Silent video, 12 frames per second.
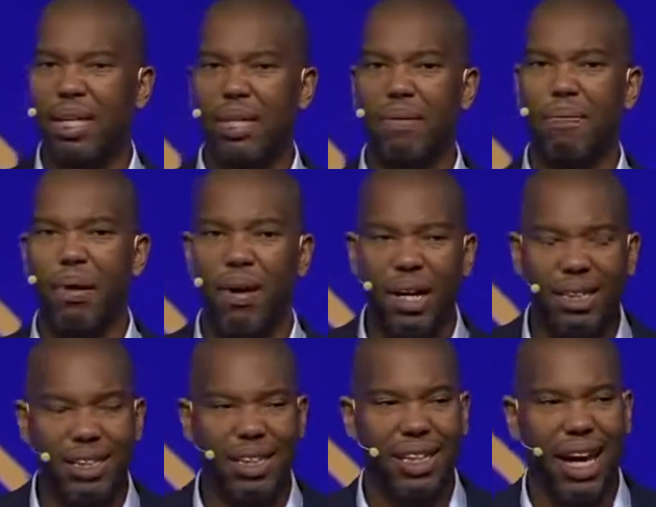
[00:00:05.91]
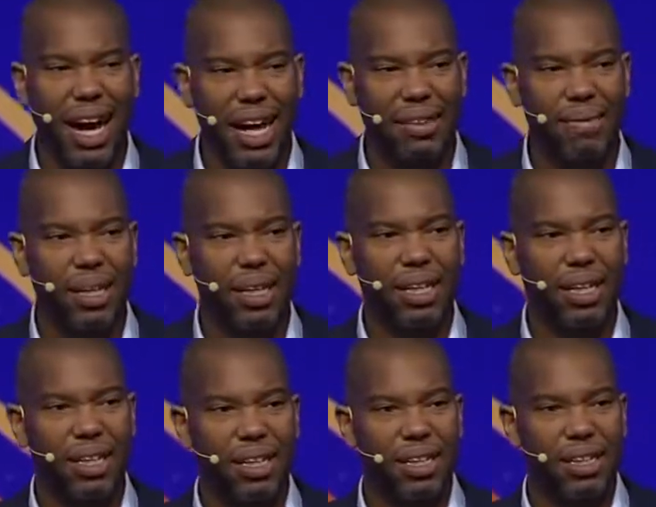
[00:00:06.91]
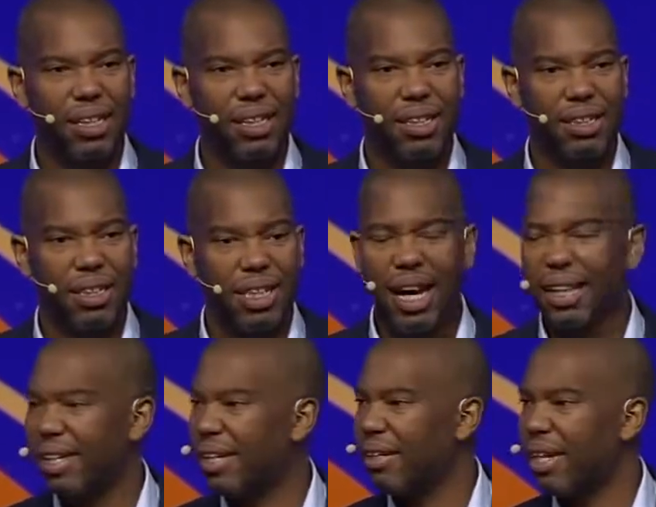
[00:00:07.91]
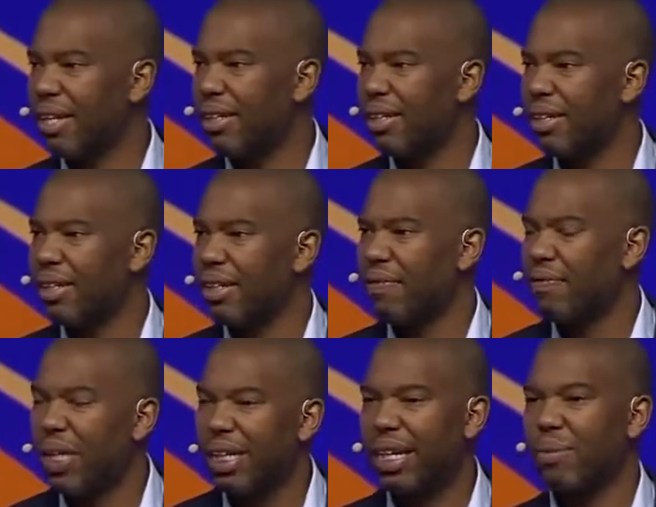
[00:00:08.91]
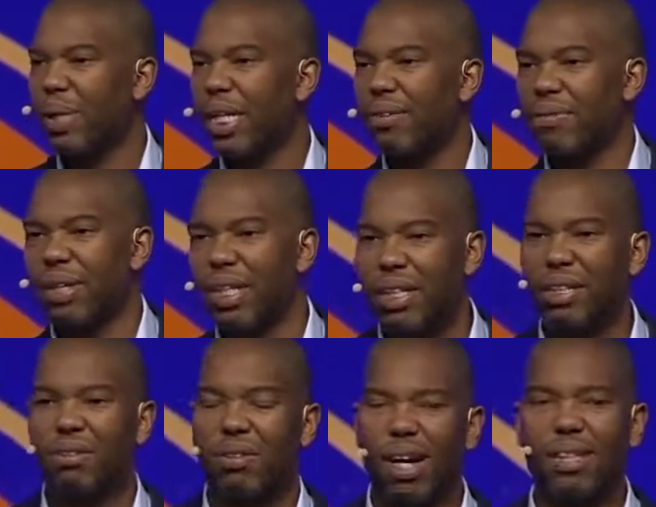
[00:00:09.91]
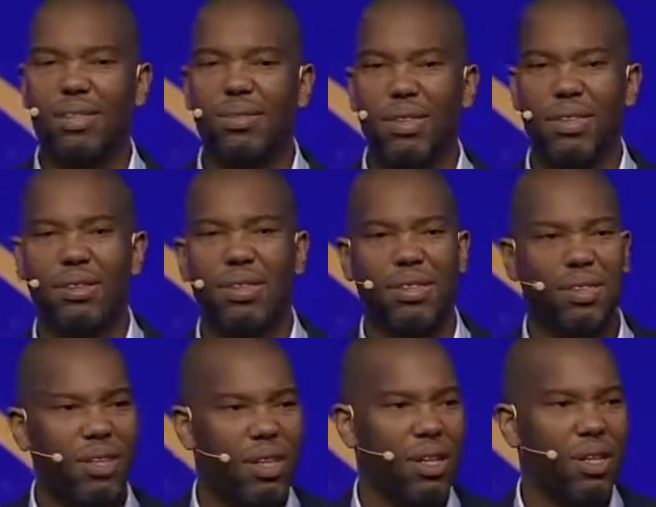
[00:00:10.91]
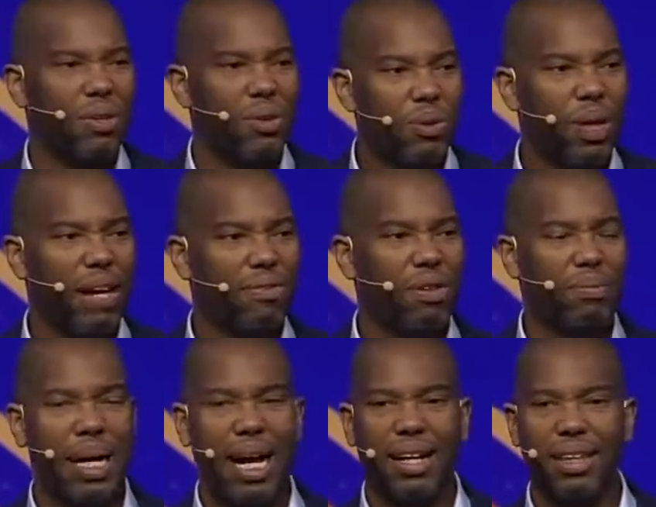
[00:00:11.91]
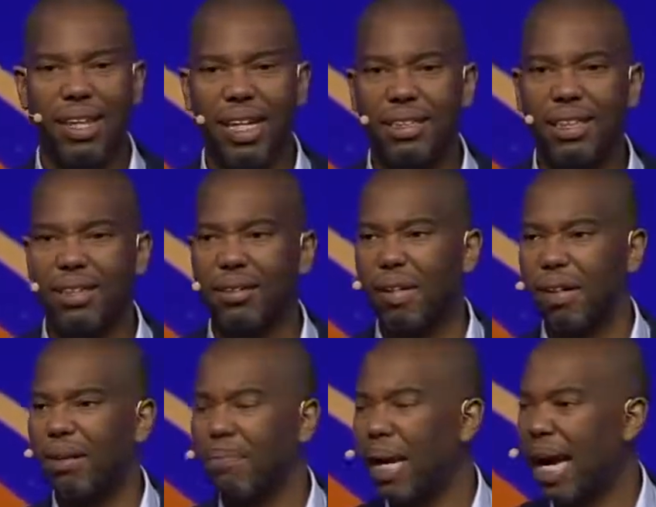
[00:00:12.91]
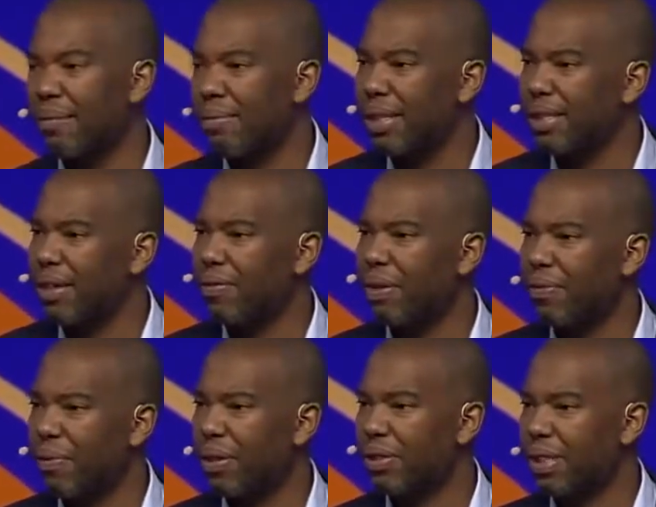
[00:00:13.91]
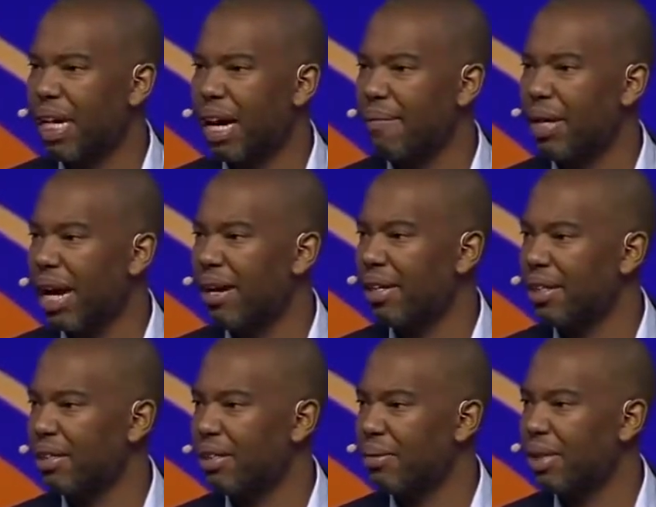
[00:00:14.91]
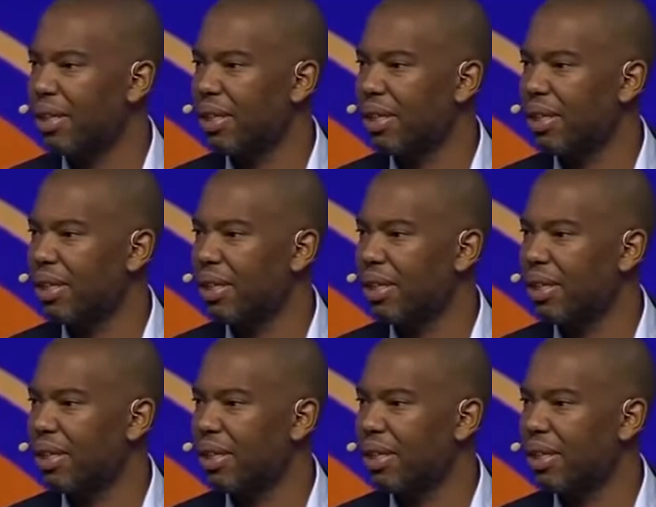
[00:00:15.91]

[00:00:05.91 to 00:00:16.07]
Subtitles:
in the parks and gathering together and feeling that we had really crossed onto this new level by electing a black president for the first time in our history?